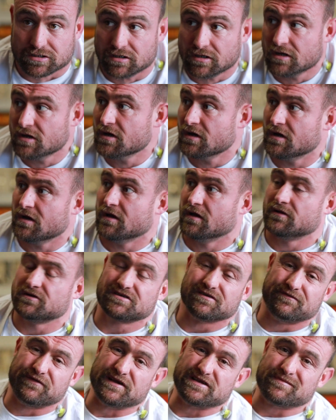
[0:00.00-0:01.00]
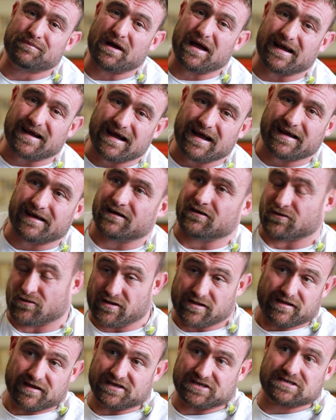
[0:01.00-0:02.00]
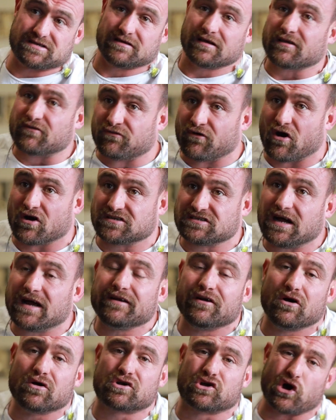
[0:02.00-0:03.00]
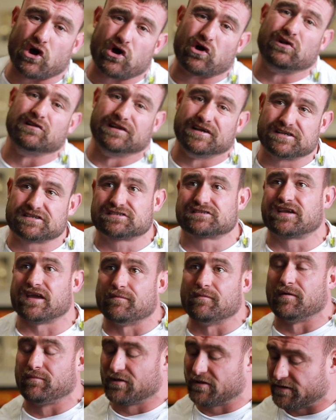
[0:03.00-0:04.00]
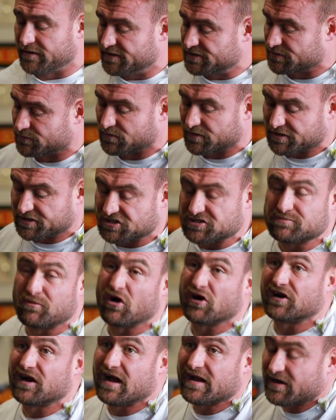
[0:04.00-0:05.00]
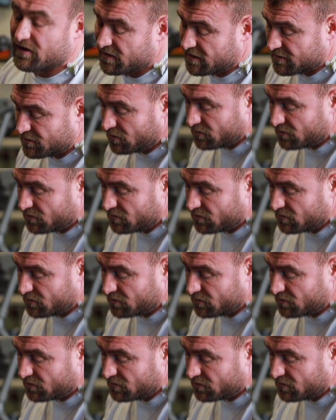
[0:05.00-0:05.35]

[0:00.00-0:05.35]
It was invented by a guy, or at least as far as I know, Carl List came up with it. He's a really smart guy here at